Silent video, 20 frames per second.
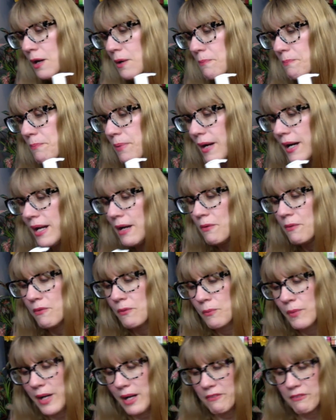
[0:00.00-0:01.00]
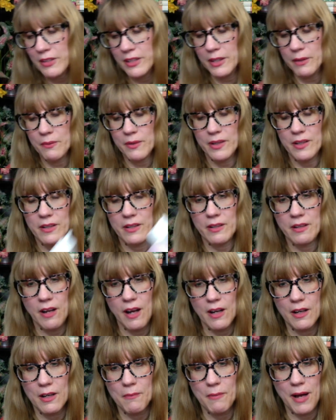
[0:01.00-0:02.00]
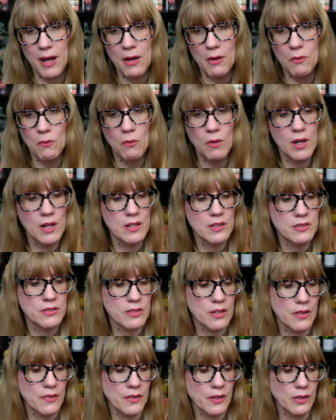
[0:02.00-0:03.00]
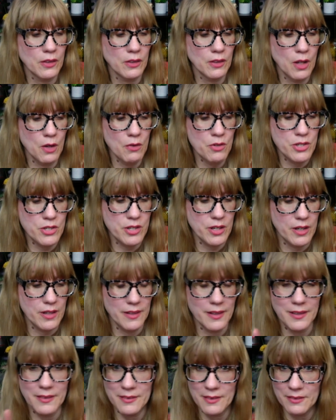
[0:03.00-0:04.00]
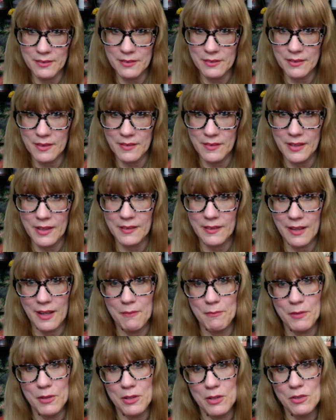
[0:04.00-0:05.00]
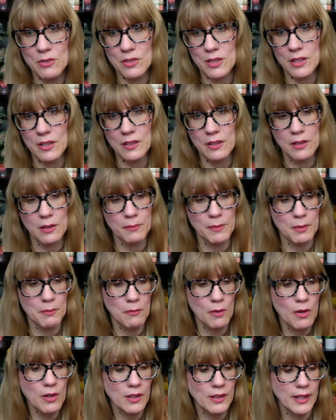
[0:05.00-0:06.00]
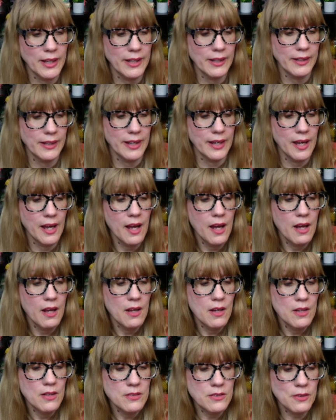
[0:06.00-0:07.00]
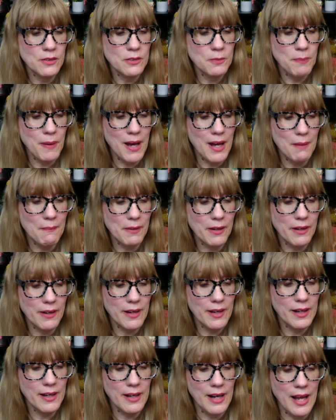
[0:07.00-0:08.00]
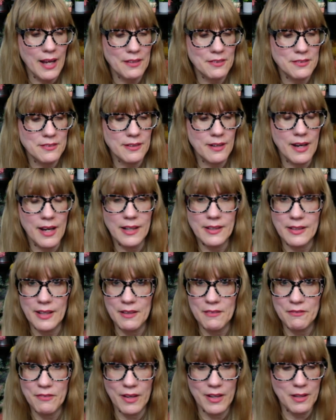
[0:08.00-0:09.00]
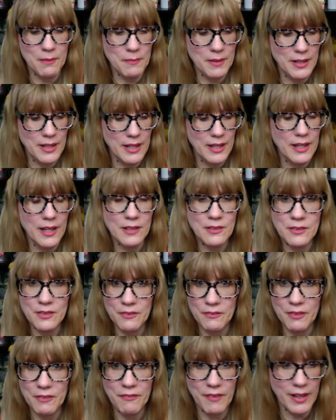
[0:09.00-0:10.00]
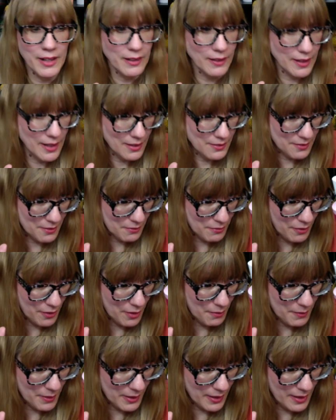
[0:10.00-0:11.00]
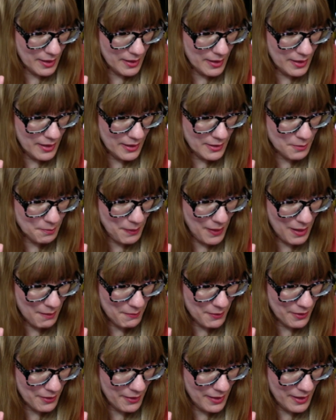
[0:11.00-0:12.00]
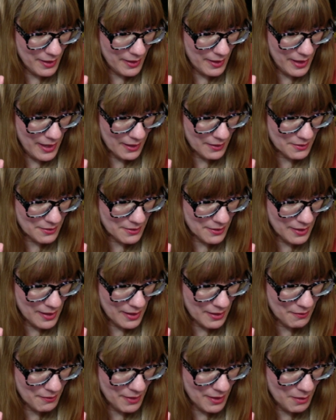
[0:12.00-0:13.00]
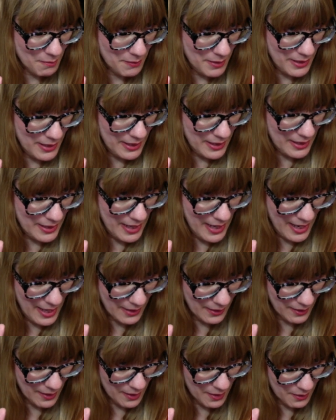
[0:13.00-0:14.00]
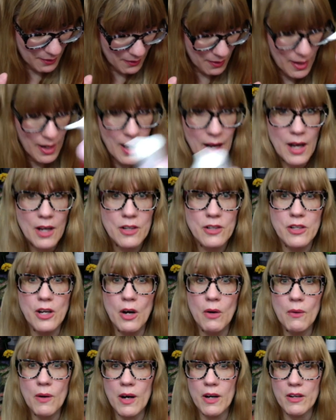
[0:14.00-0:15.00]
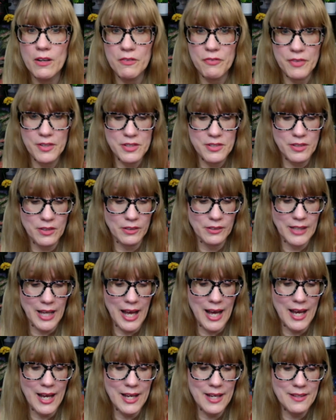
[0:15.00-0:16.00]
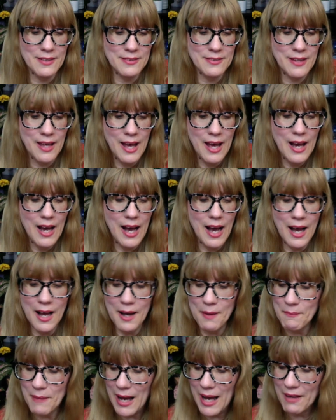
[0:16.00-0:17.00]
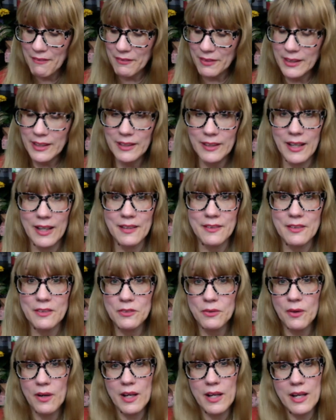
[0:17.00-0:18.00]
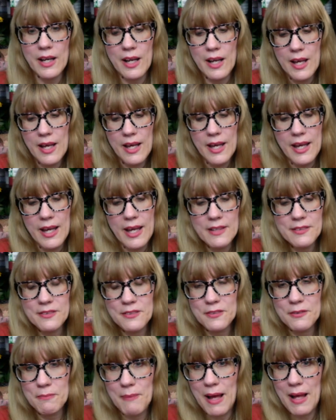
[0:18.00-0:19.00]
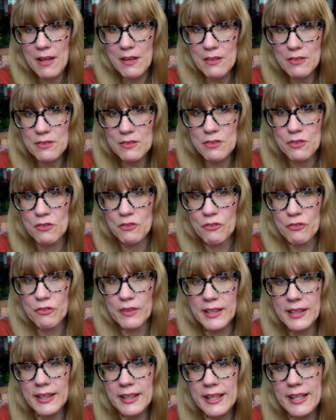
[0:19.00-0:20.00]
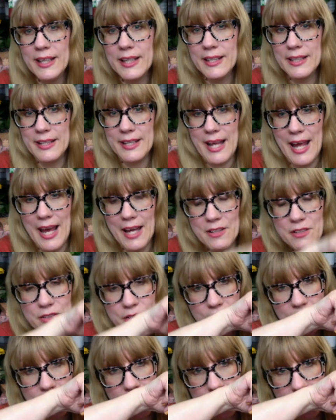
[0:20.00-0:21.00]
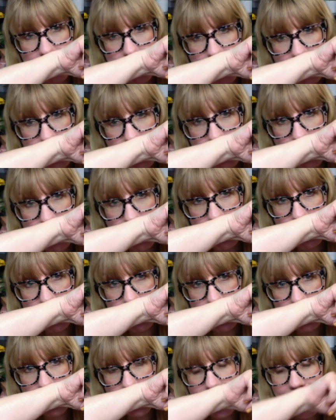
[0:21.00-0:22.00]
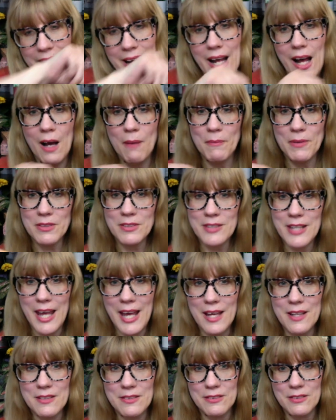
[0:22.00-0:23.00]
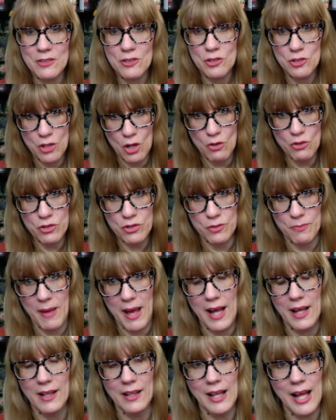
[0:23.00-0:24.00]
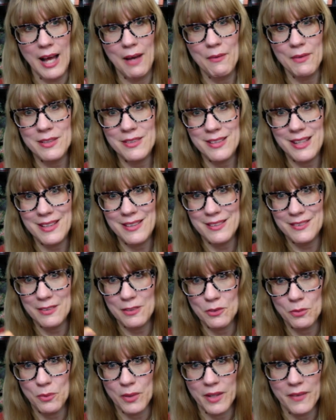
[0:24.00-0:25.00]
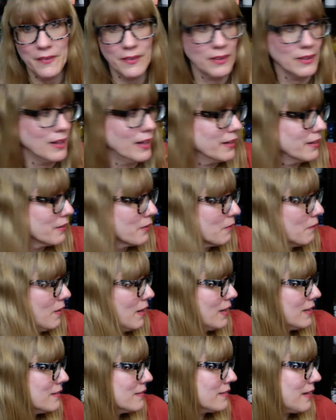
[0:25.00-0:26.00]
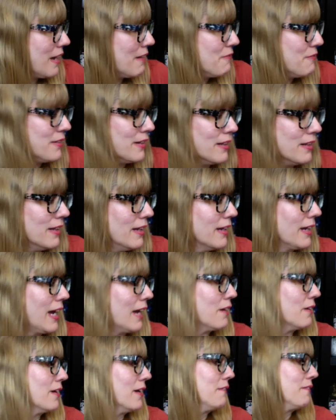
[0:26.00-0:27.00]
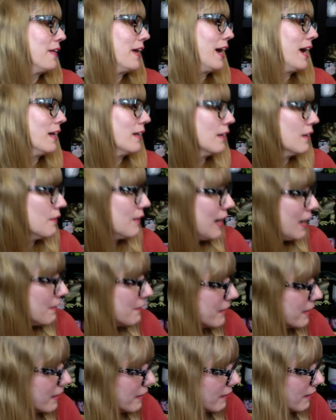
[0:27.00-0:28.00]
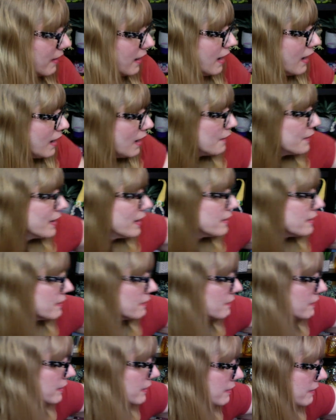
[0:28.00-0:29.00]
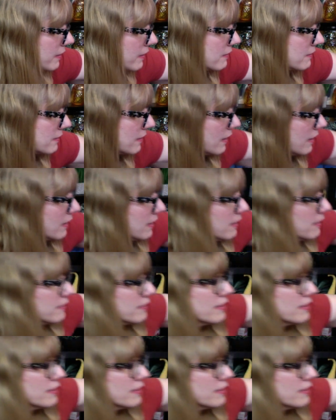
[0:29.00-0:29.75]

But what I really wanted to talk about was the lotion, because this is the thing that I've been using a little bit more lately. So it's pomegranate extract and vitamin E. It's the revitalizing formula. It's pomegranate extract, vitamin E, and aloe. No artificial dyes. Um, I really like this one. It smells really natural. It almost has no smell. I would say this is one of the lighter ones. I feel like I don't have the aloe out here. Oh yeah, I do. Here it is. Here it